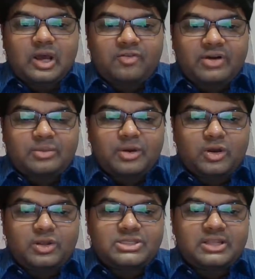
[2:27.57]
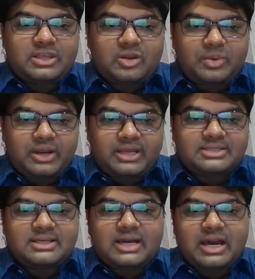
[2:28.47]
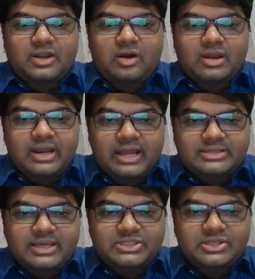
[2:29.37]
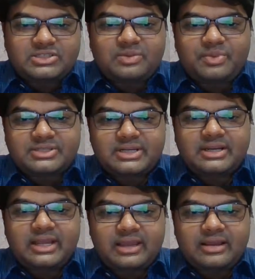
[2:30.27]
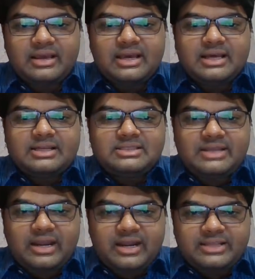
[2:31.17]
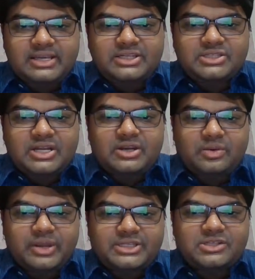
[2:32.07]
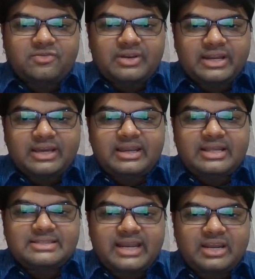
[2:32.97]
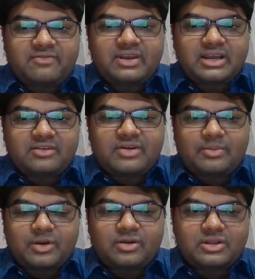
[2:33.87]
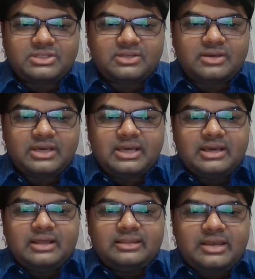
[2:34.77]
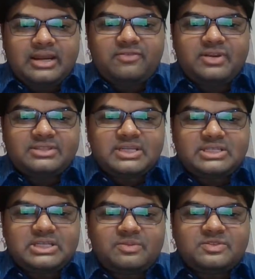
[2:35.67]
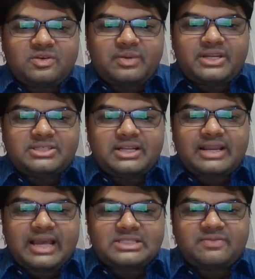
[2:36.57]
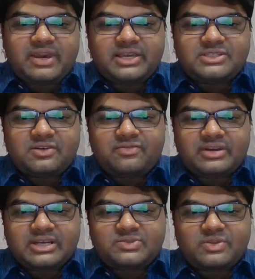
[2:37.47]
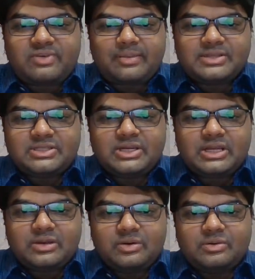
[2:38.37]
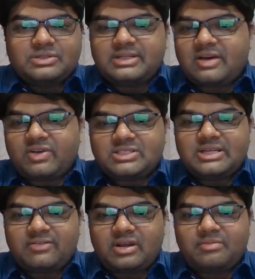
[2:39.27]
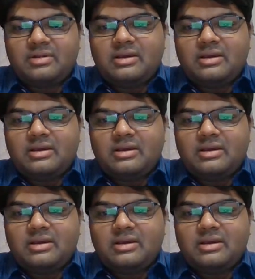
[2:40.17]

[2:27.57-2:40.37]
Pharmacology and Therapeutics are organizations representing standardization and regulation of clinical and scientific pharmacology. There are different systems for medicinal classification of drugs with pharmaceutical codes that was developed,